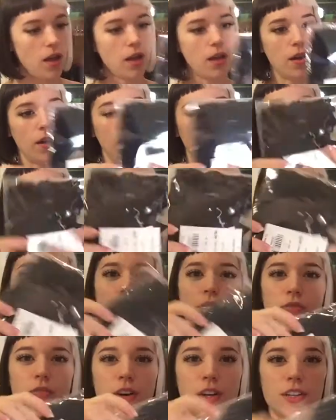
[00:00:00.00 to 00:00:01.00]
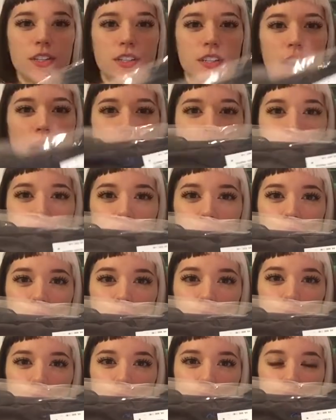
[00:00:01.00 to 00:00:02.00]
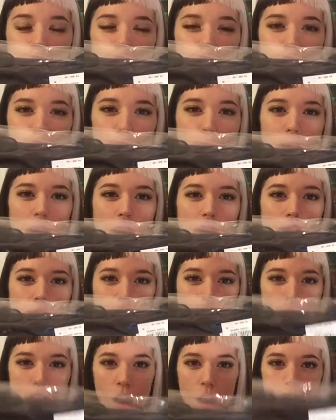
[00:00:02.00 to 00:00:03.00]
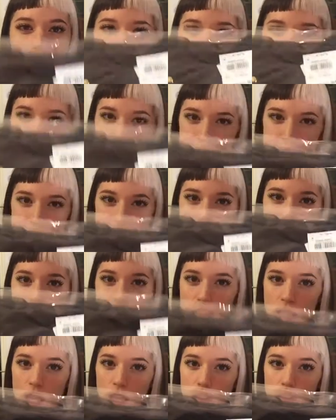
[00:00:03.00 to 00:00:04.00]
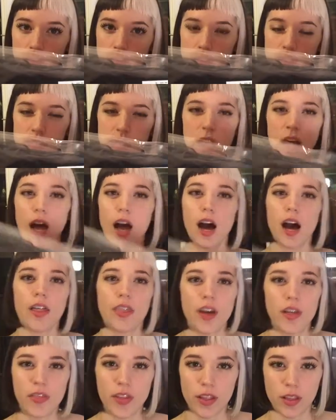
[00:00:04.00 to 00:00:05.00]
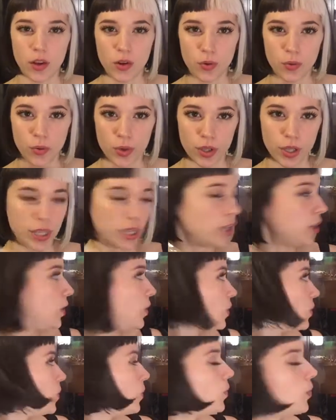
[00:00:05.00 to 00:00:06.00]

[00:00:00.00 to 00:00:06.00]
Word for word: Oh, the first item is a pair of long lace gloves. I thought they'd look really cute